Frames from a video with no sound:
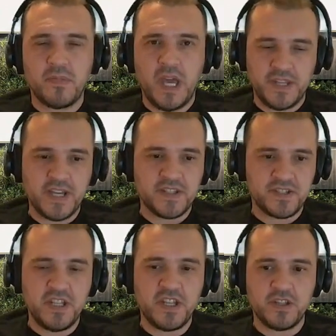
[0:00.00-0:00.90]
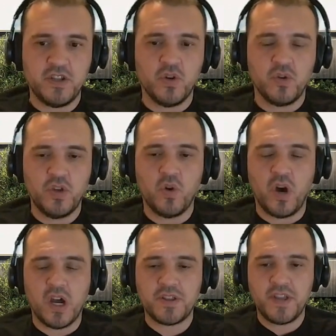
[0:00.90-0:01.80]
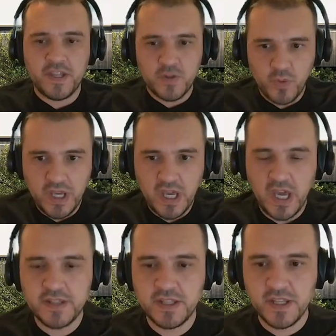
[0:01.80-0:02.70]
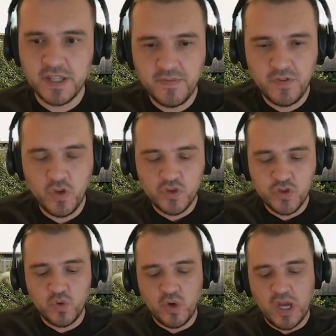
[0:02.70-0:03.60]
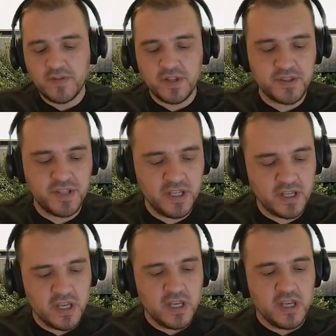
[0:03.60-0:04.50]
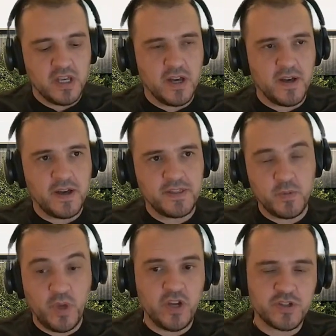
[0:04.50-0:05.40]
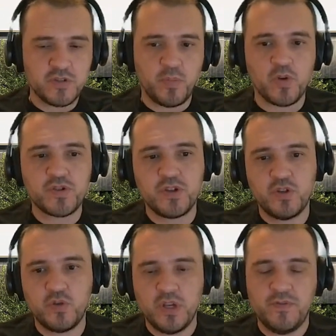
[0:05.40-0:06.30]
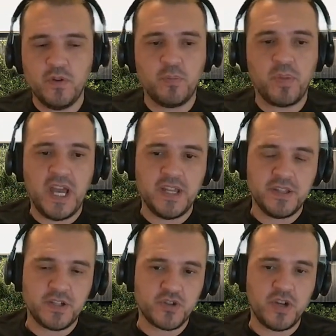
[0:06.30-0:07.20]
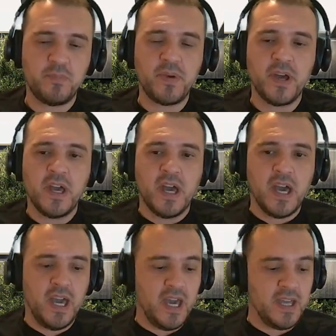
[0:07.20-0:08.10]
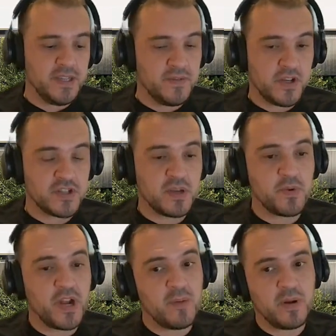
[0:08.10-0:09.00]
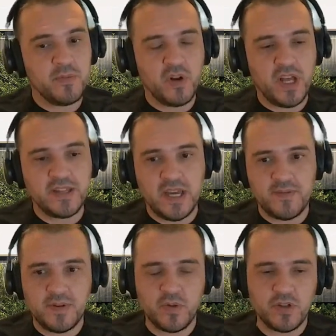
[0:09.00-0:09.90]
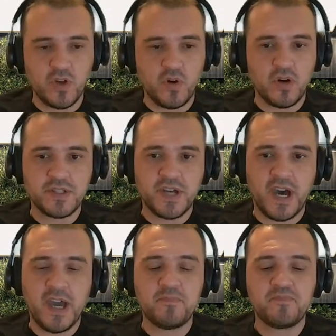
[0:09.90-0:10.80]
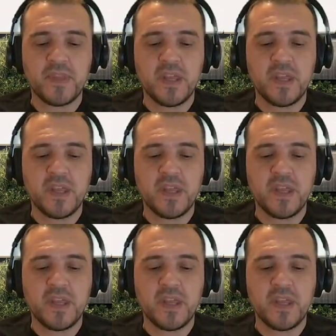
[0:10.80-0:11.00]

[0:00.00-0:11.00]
and I see that you you are that way. And then if you do everything uh, the way you're supposed to do, if you plan the trip, and if there's a problem, you let everyone know on time.